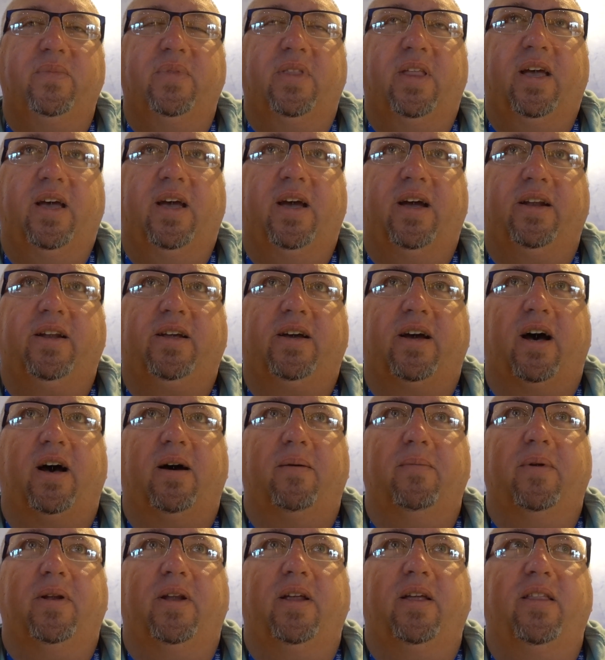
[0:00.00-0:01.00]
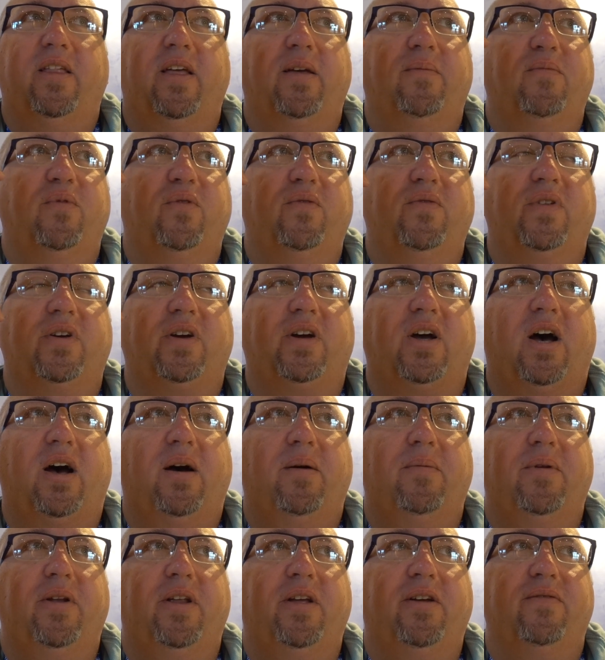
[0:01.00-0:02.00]
they had comedy. They moved the
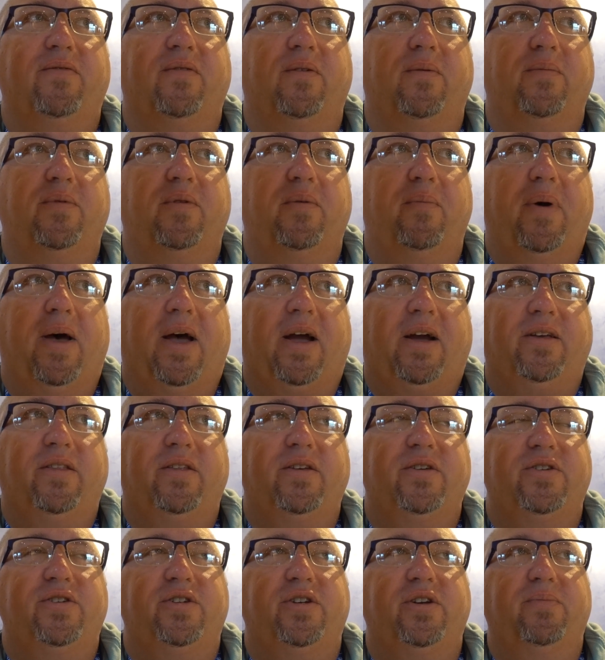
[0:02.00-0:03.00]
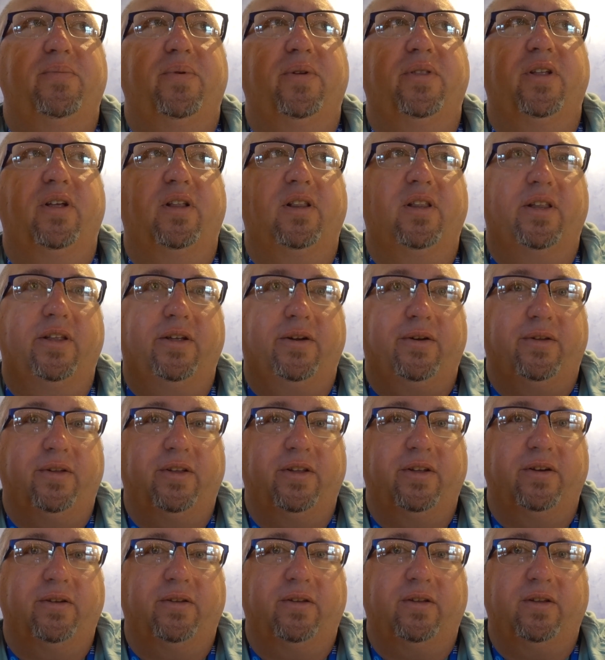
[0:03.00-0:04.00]
comedy from the back of the ship in the
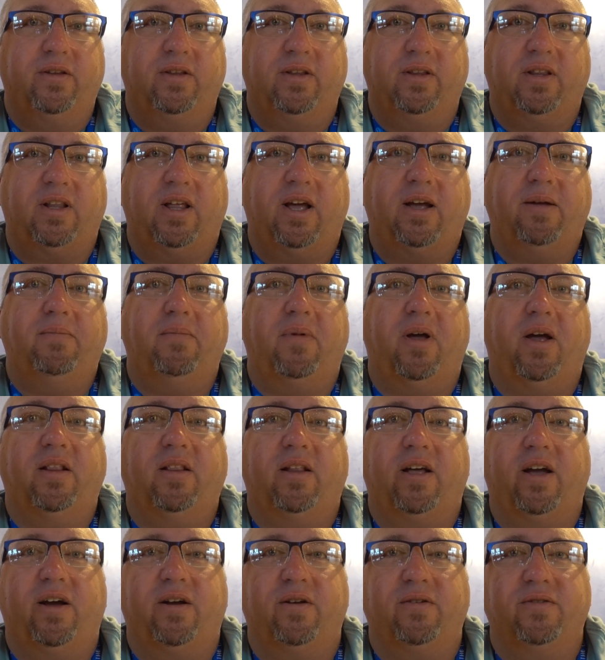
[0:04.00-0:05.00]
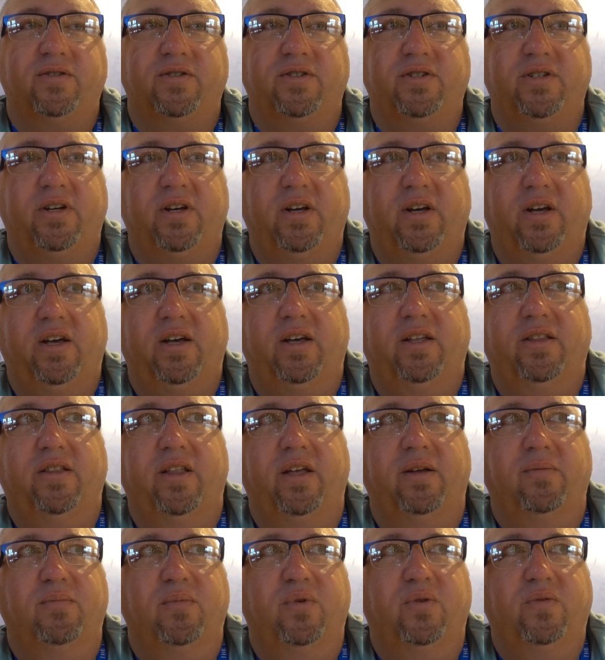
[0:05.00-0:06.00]
little limelight lounge.
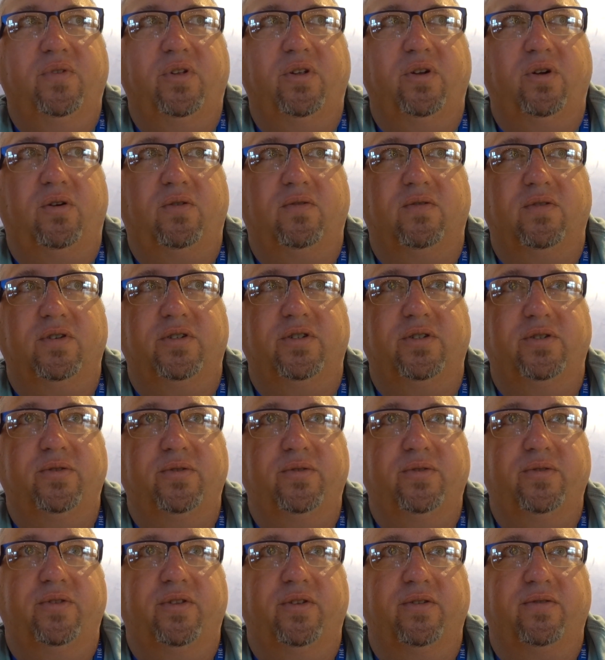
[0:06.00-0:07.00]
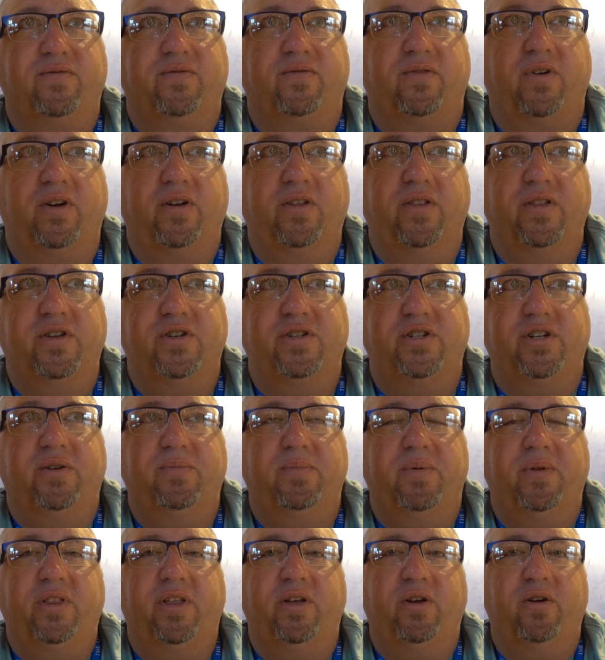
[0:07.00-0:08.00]
They moved it over to the front of the
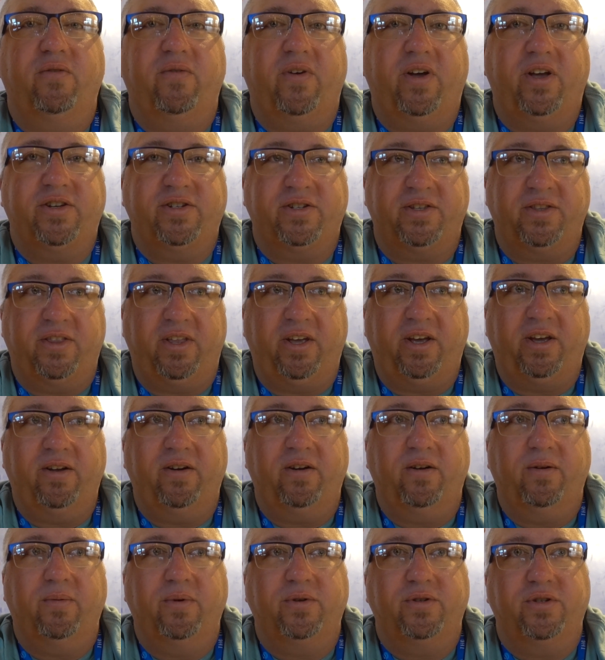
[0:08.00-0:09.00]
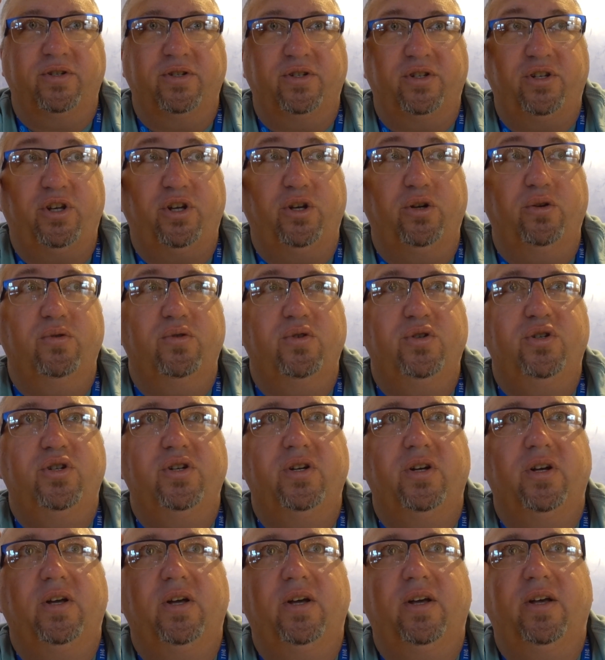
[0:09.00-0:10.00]
ship in the Ovation Theater, which is
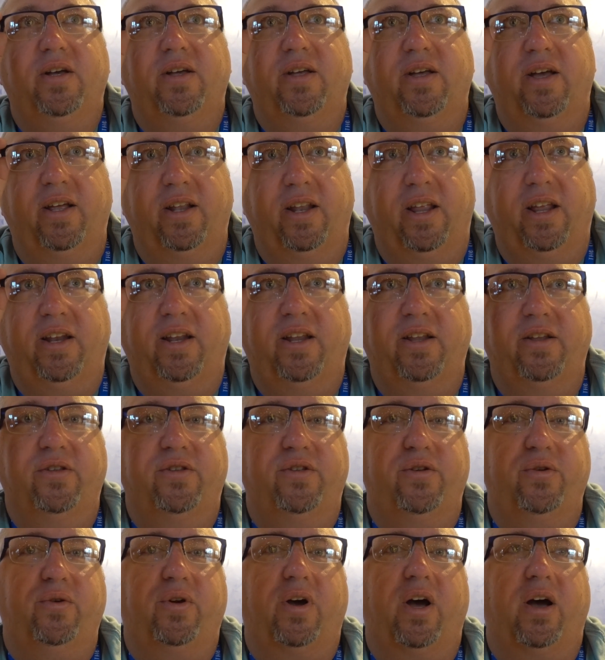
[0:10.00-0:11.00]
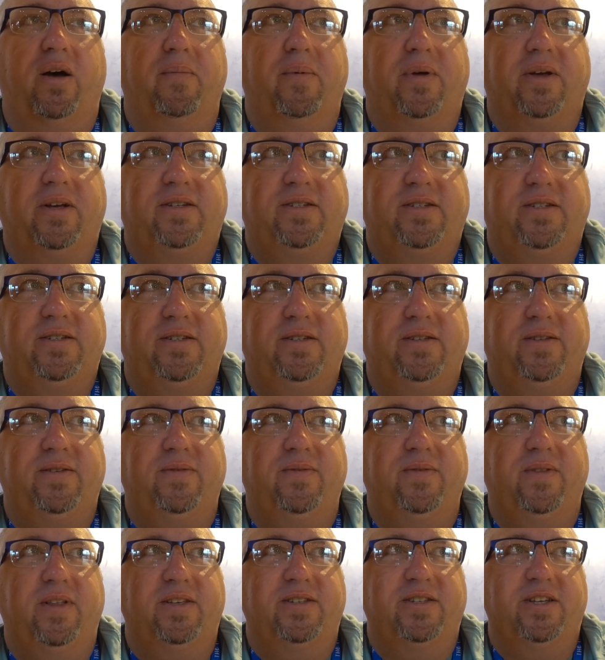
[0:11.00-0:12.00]
huge, and they did two comics.
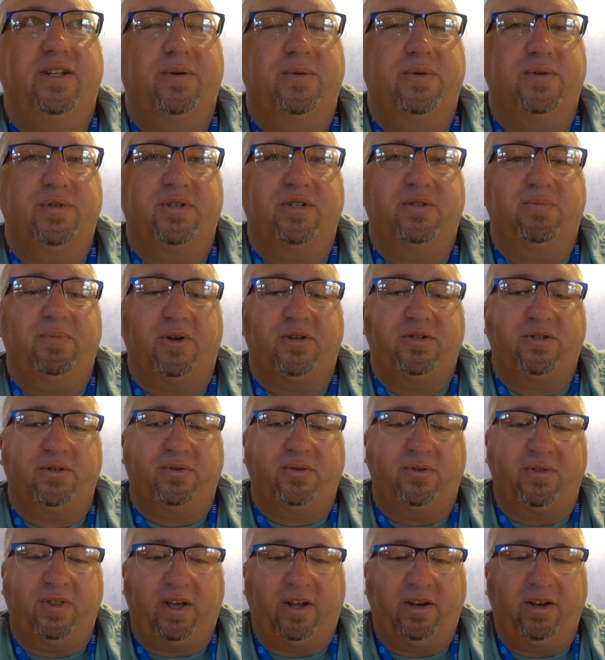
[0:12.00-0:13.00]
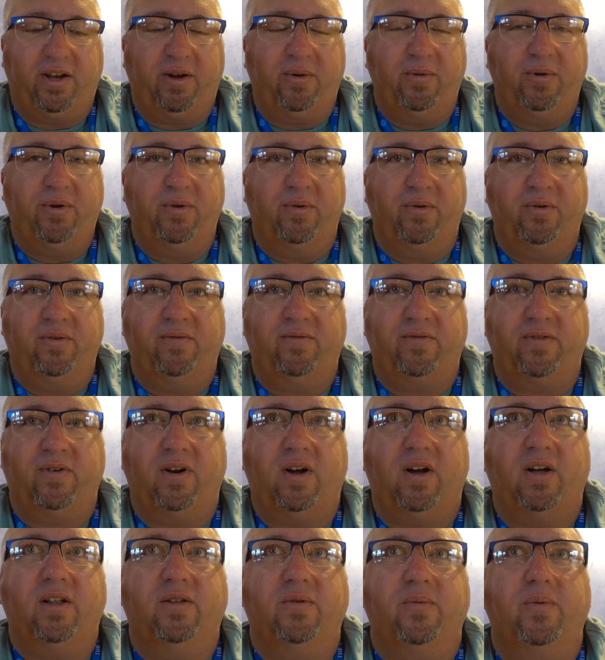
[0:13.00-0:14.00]
They said it was a special thing they were doing for
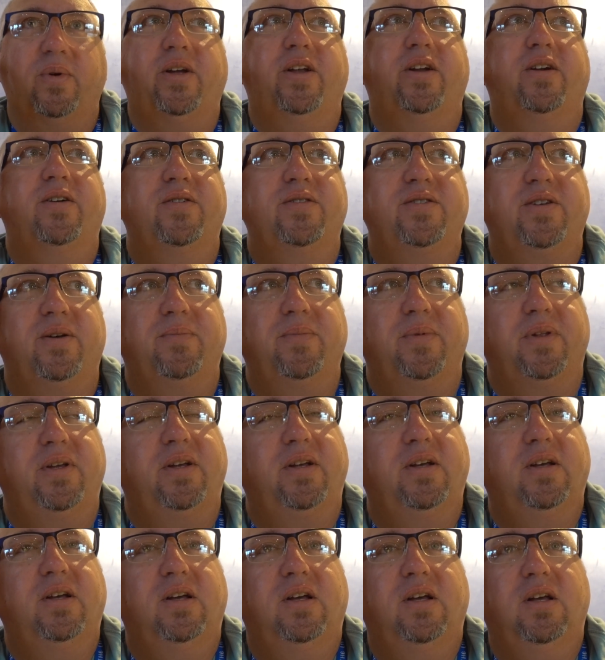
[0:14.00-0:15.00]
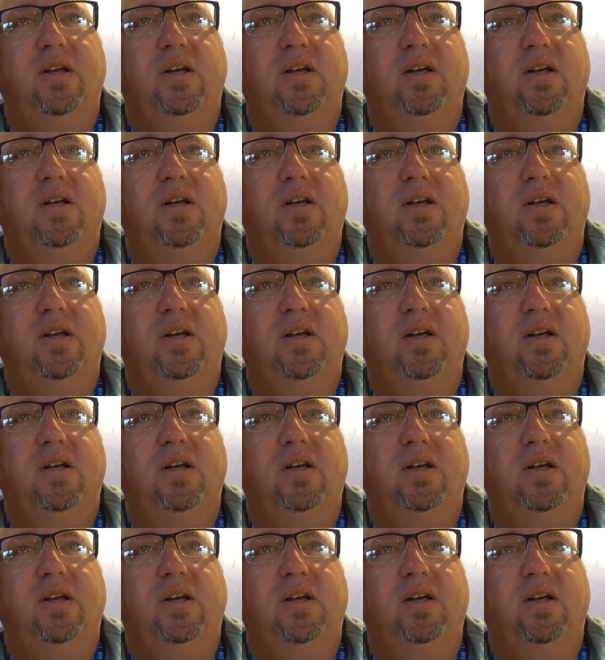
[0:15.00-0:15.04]
Halloween or something,